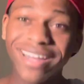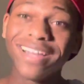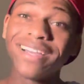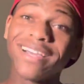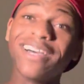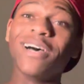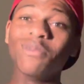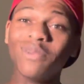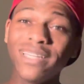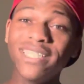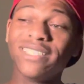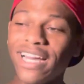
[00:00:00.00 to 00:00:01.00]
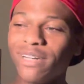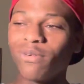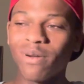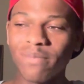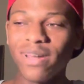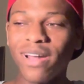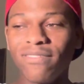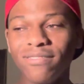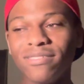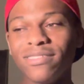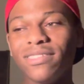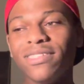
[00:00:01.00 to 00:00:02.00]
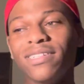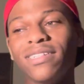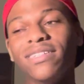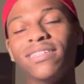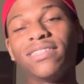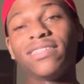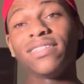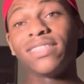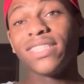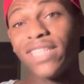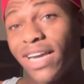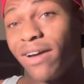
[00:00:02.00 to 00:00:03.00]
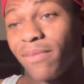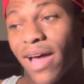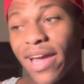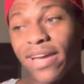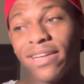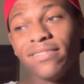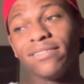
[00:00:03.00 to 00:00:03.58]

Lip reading: Cuz really tried to run me over. And I'm like,